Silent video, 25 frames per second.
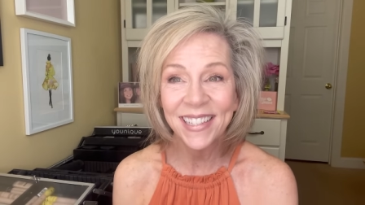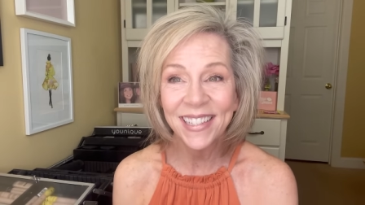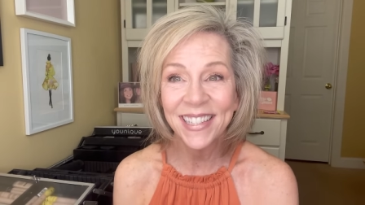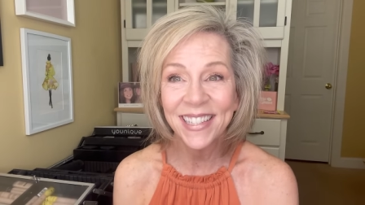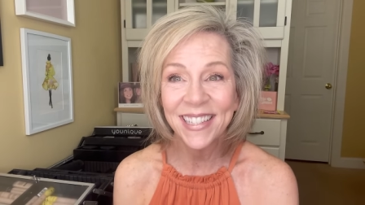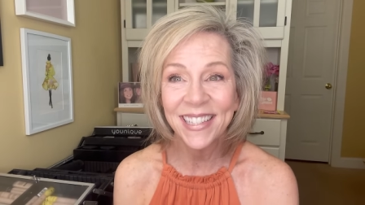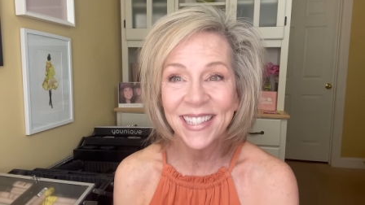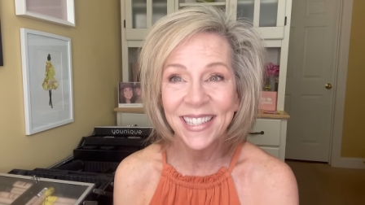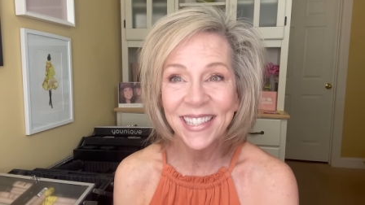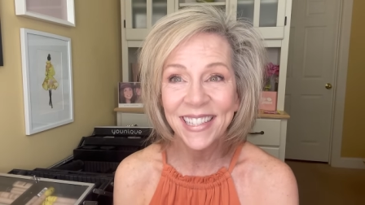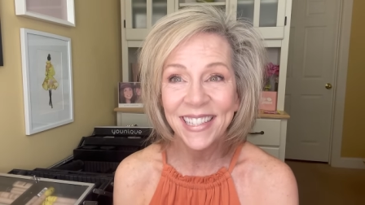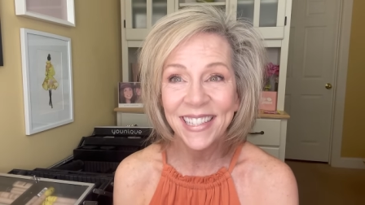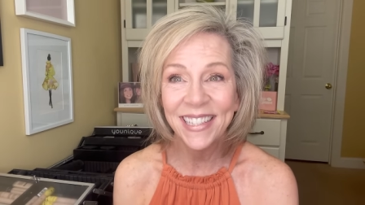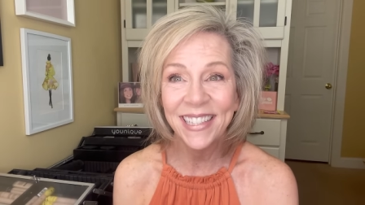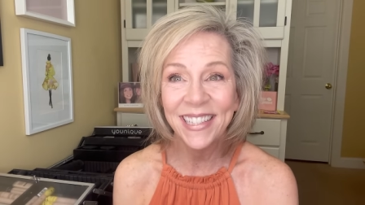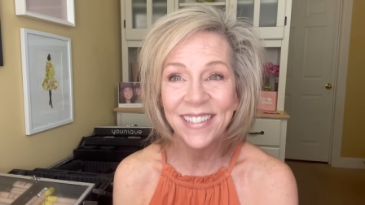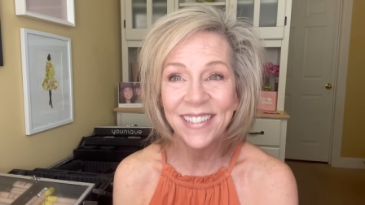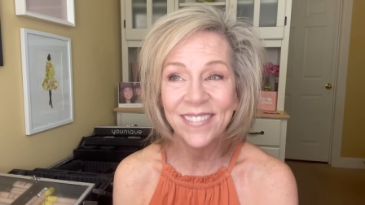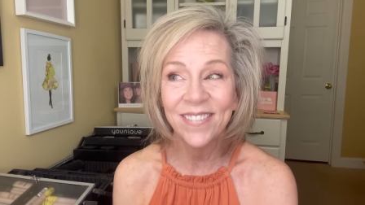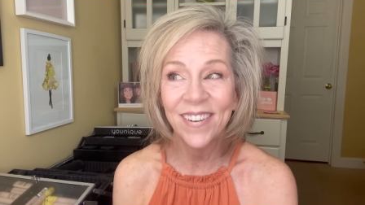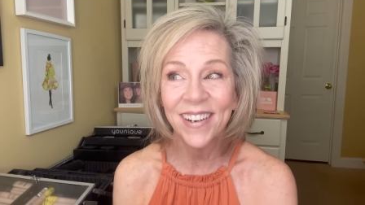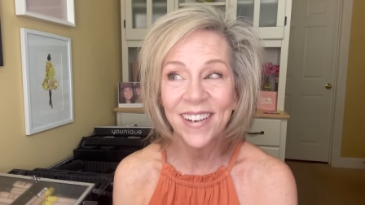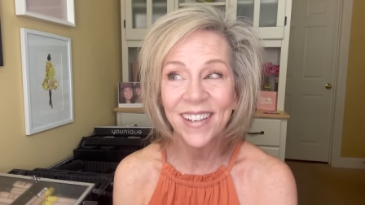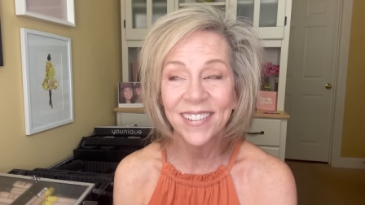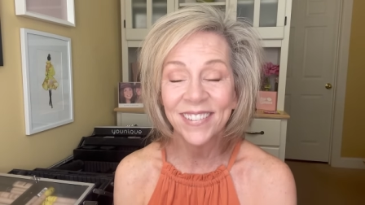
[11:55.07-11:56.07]
to
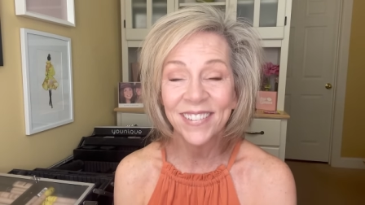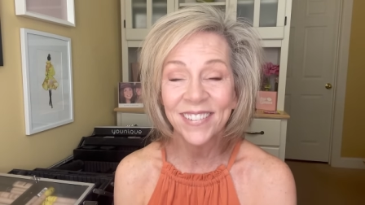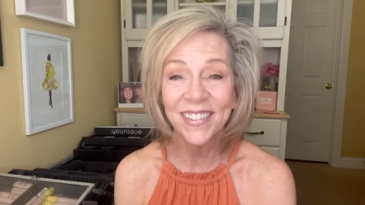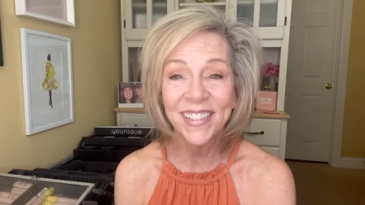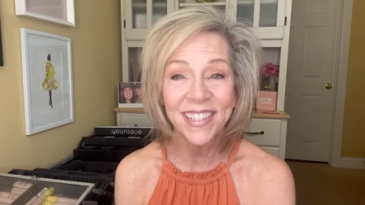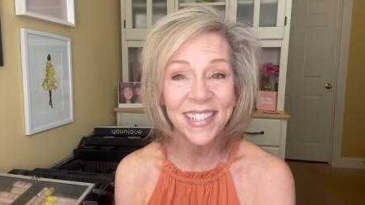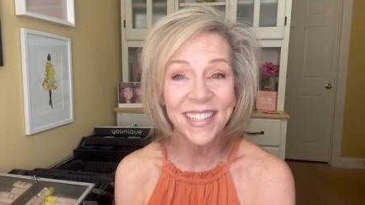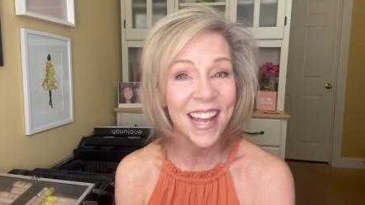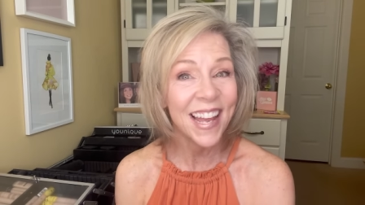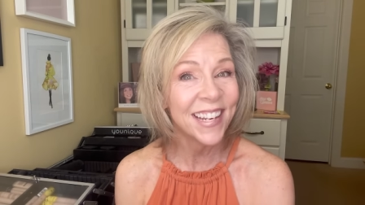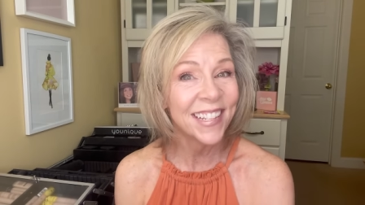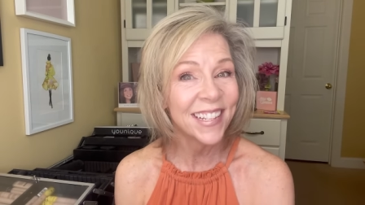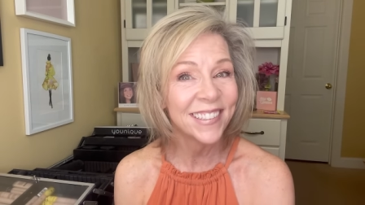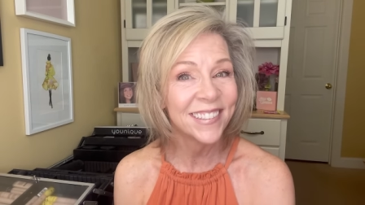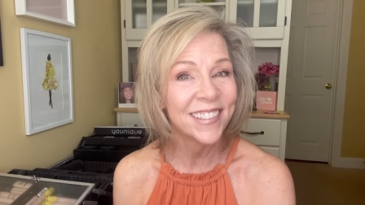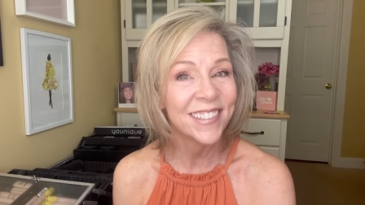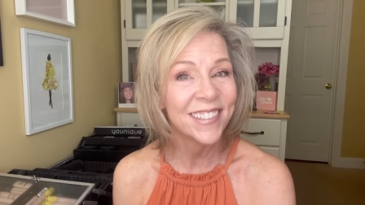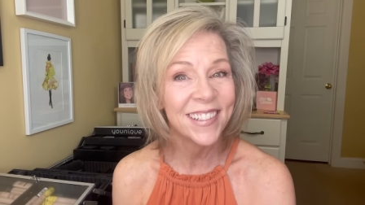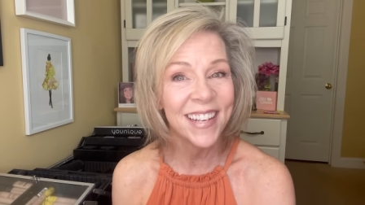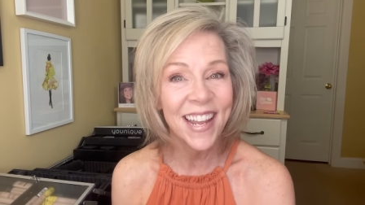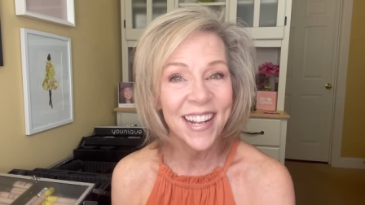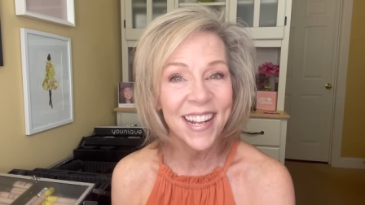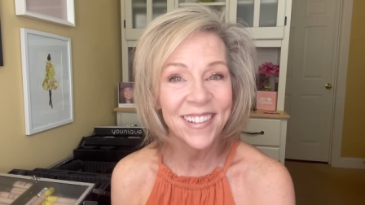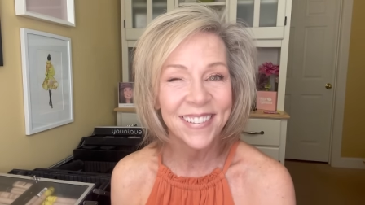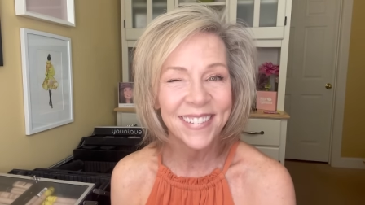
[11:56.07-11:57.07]
see what it looks like a
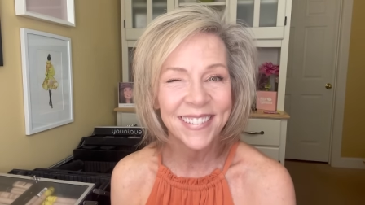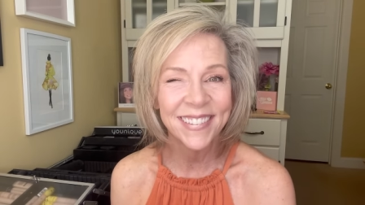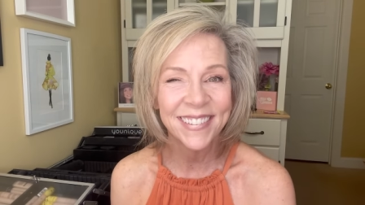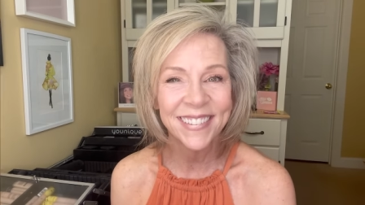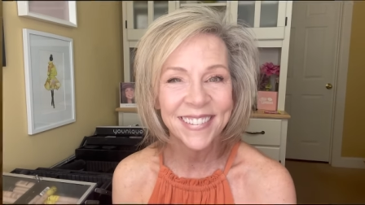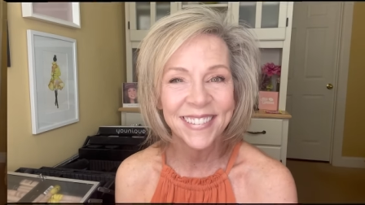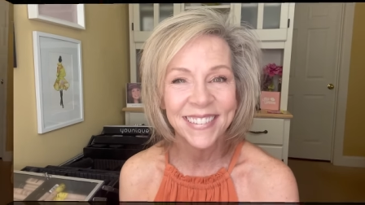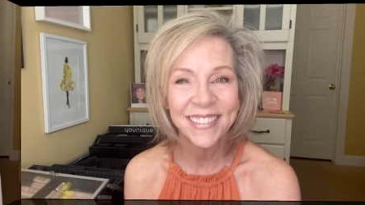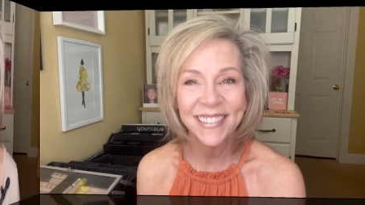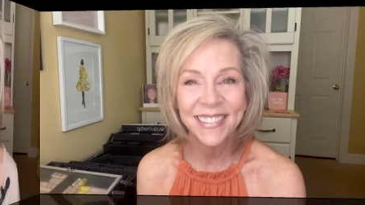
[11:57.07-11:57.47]
little later.